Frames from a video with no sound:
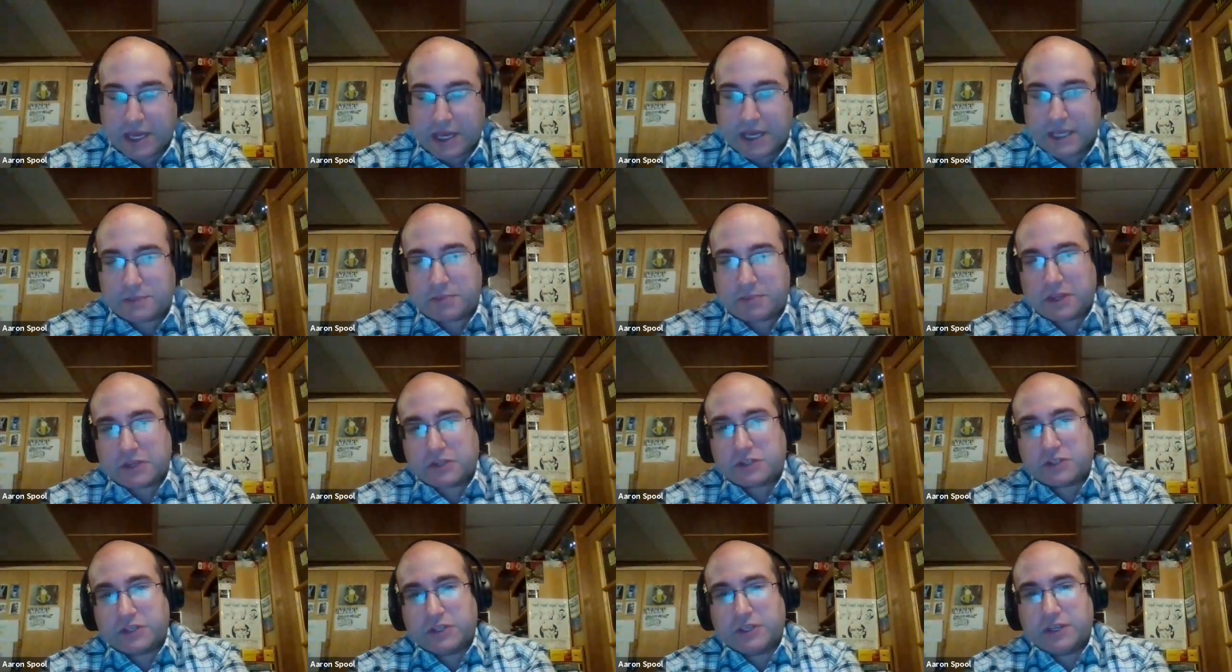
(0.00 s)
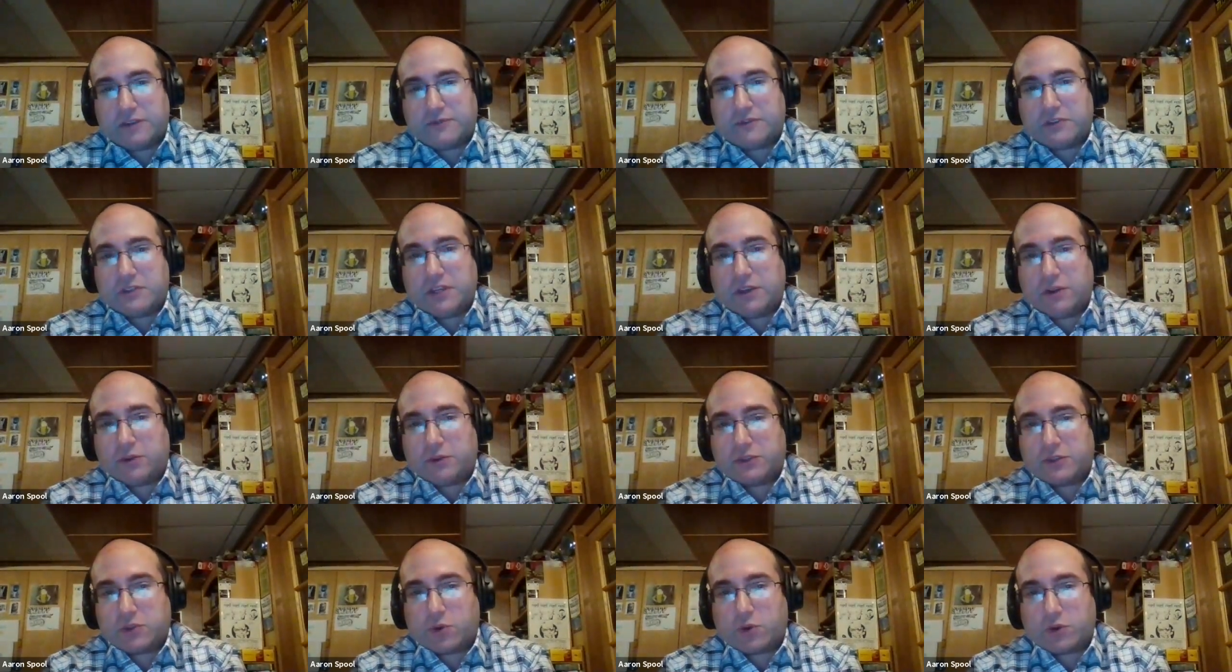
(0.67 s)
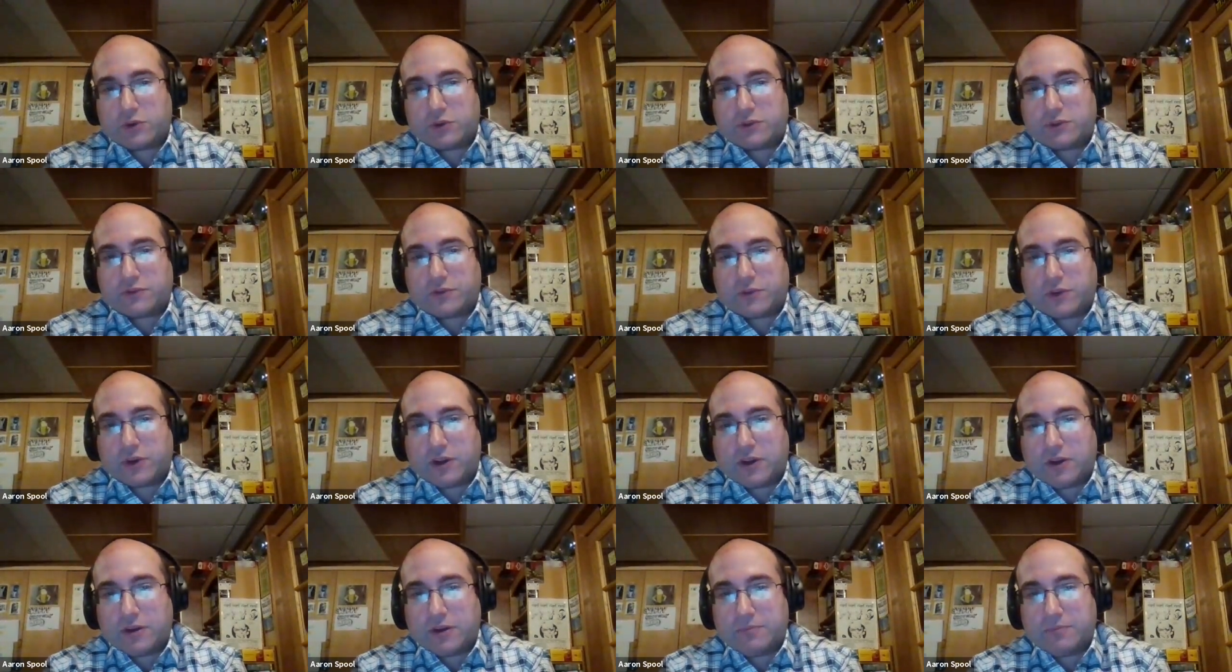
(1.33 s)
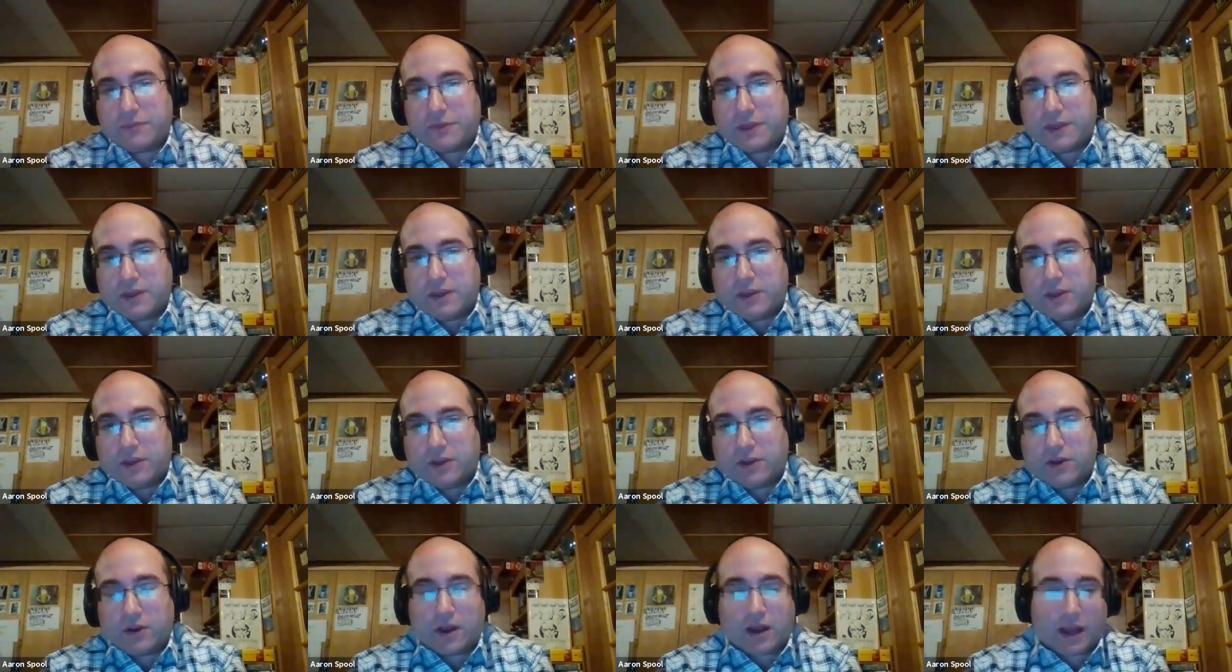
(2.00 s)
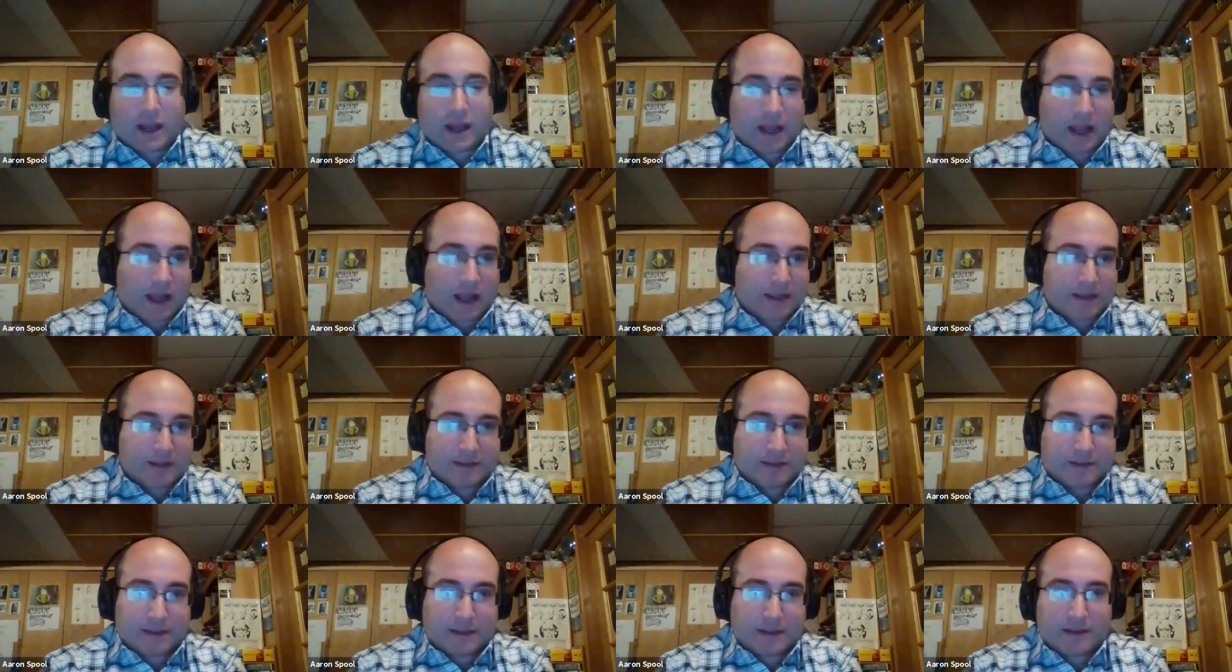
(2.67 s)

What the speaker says: especially if single source from, I